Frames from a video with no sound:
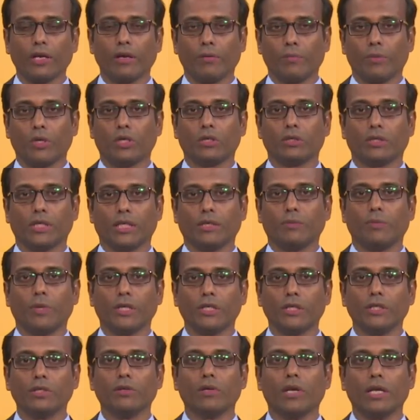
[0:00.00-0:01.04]
about that
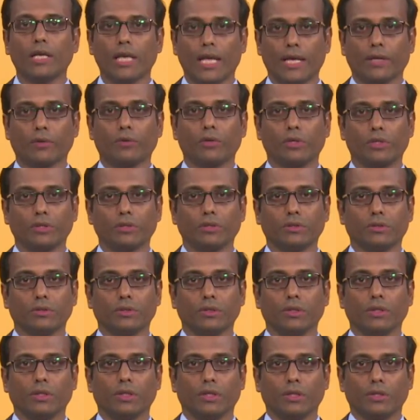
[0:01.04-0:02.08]
particular language,
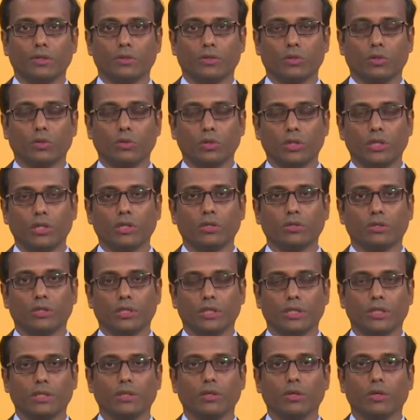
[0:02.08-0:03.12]
so he or
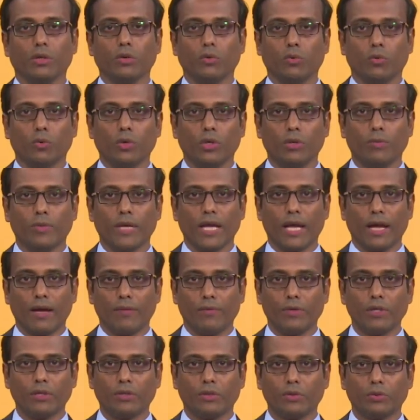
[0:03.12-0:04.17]
she will be
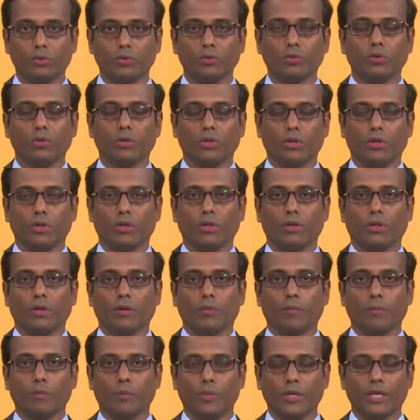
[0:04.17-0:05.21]
able to
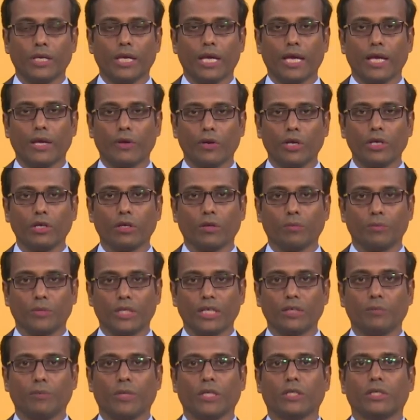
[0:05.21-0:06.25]
be aware of
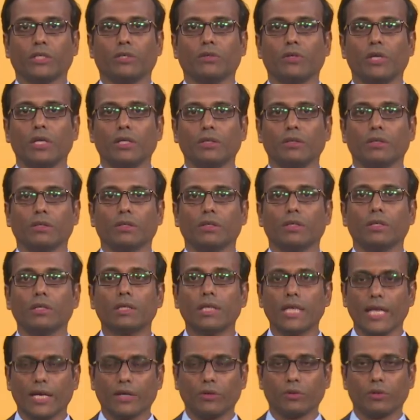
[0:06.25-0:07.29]
that particular
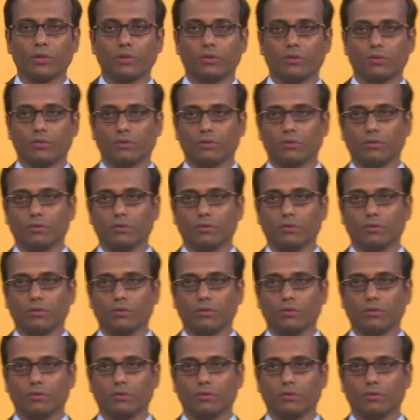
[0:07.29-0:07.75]
language.